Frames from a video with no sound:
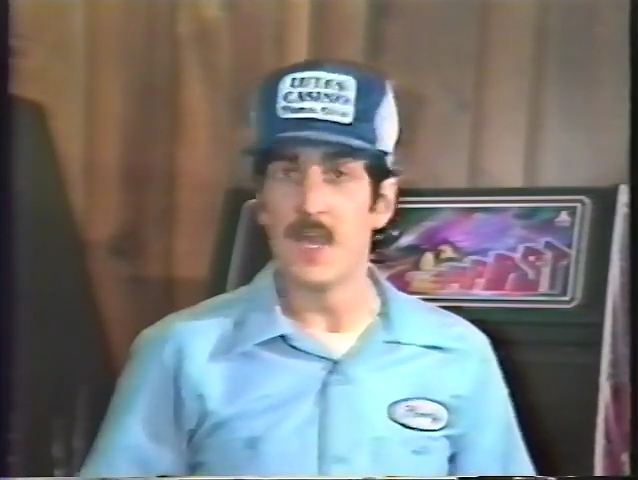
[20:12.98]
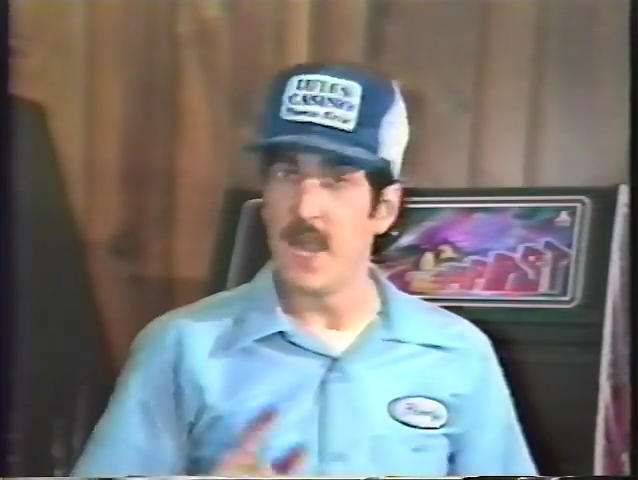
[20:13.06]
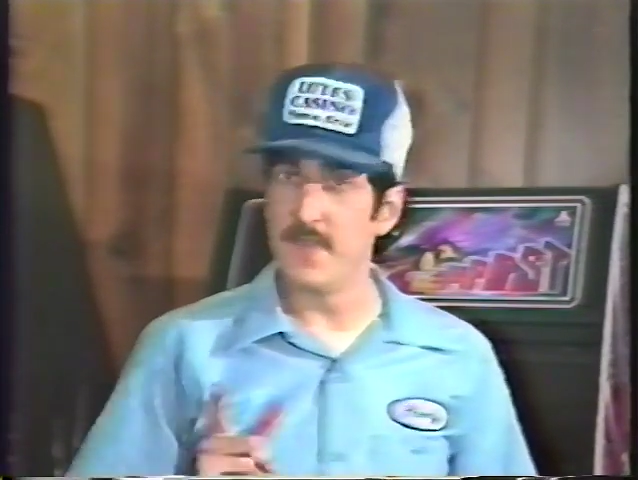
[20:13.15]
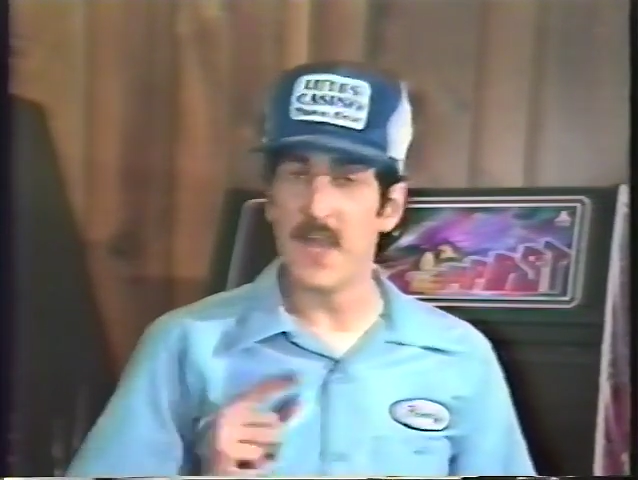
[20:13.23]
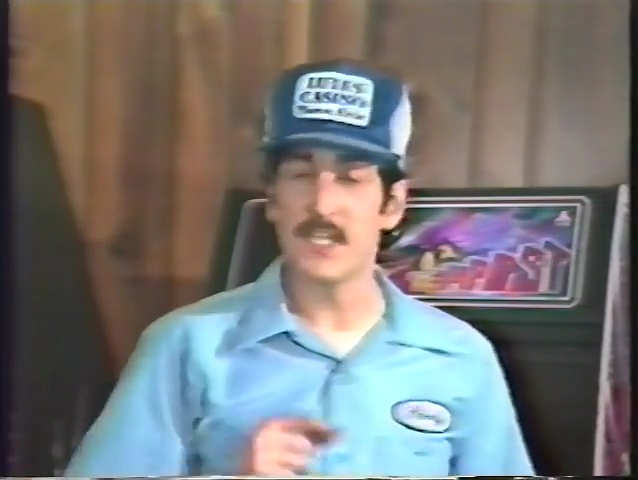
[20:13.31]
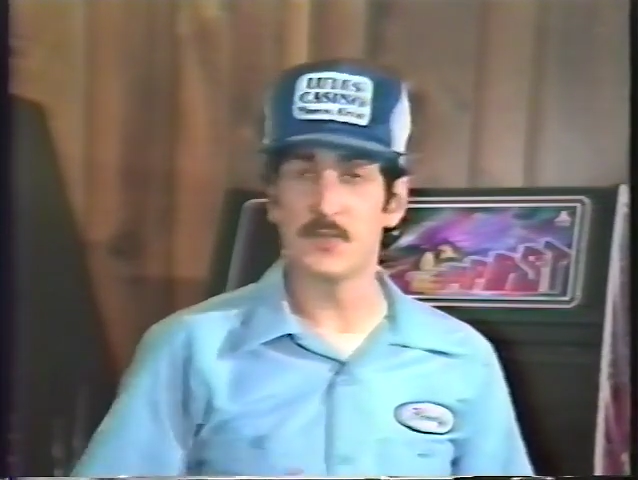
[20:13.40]

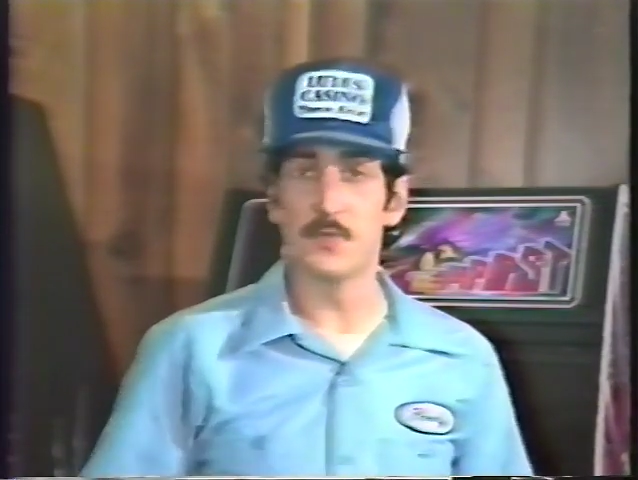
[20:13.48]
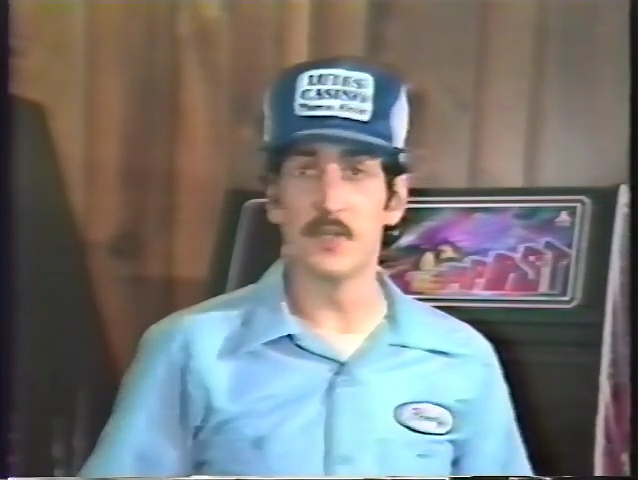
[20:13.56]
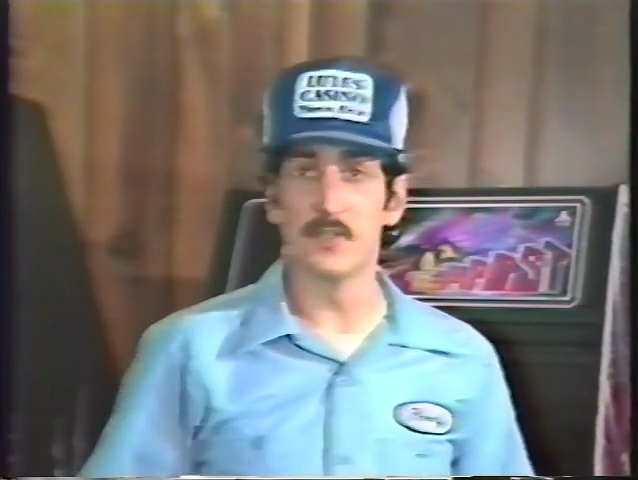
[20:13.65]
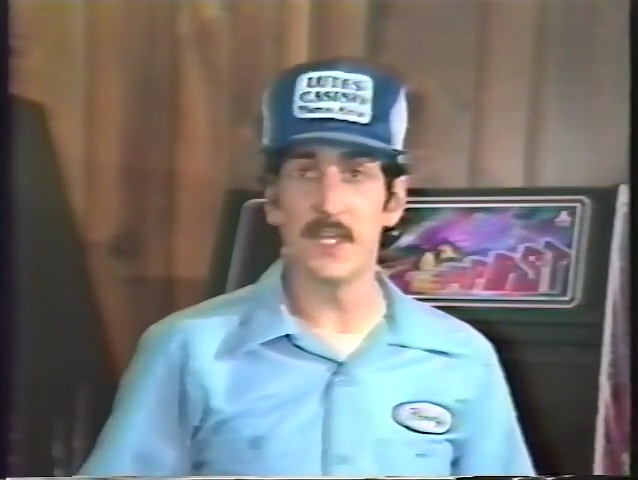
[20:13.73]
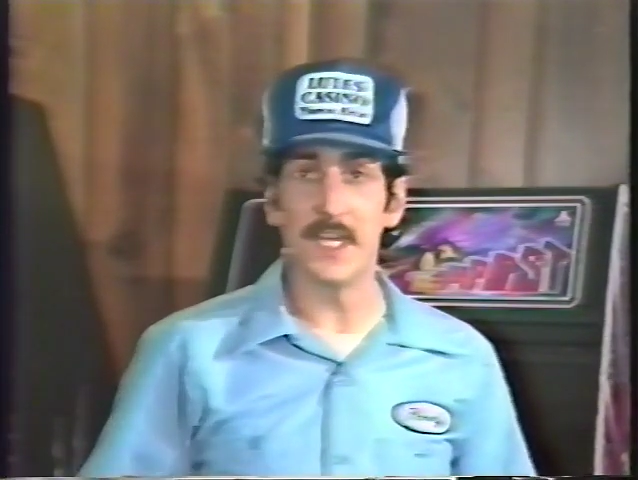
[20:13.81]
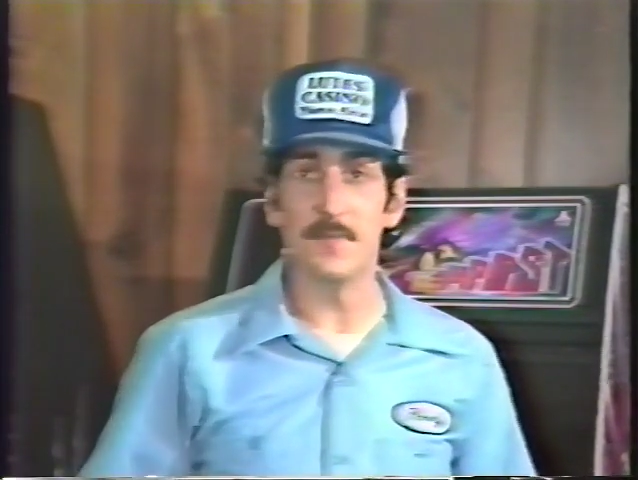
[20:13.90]
And that's real
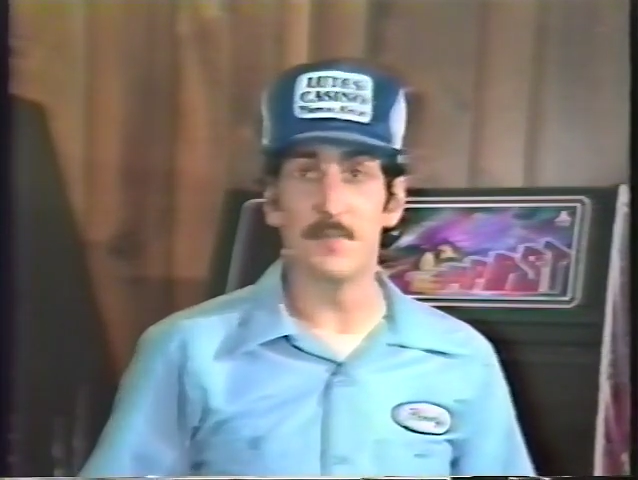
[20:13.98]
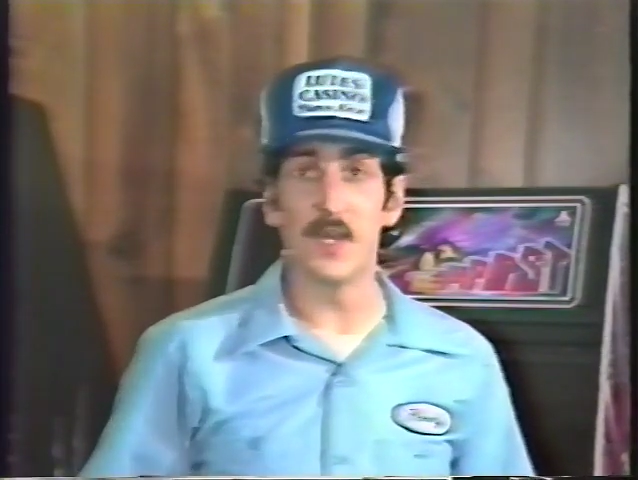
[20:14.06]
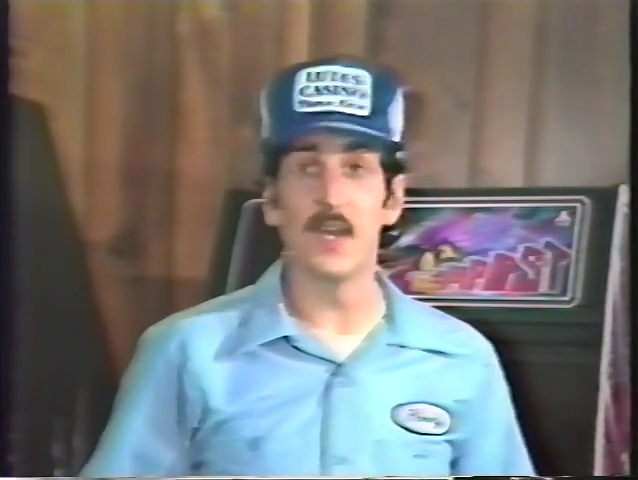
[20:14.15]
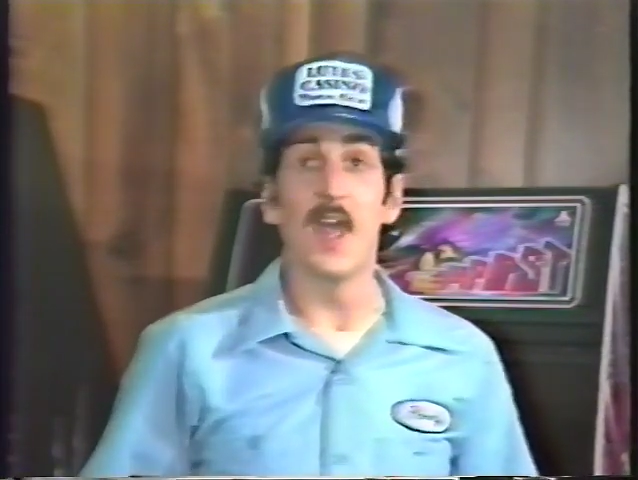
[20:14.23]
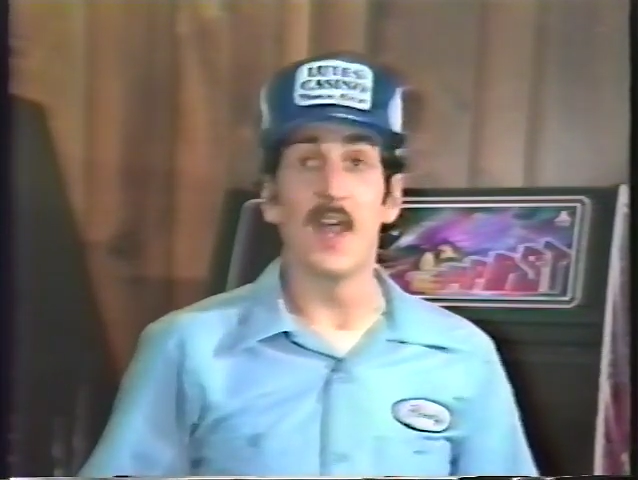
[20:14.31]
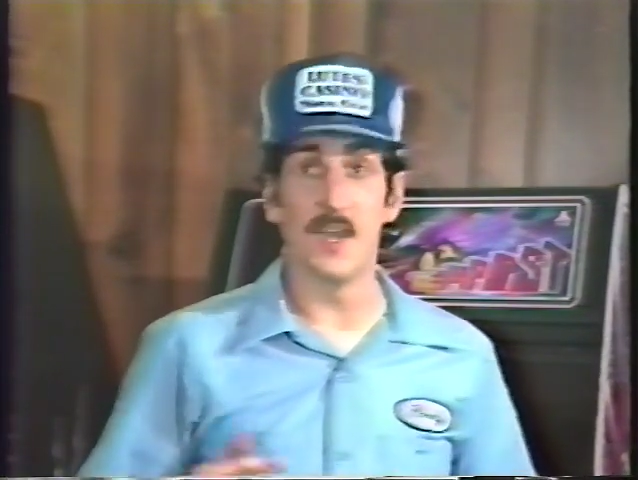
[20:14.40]
neat, but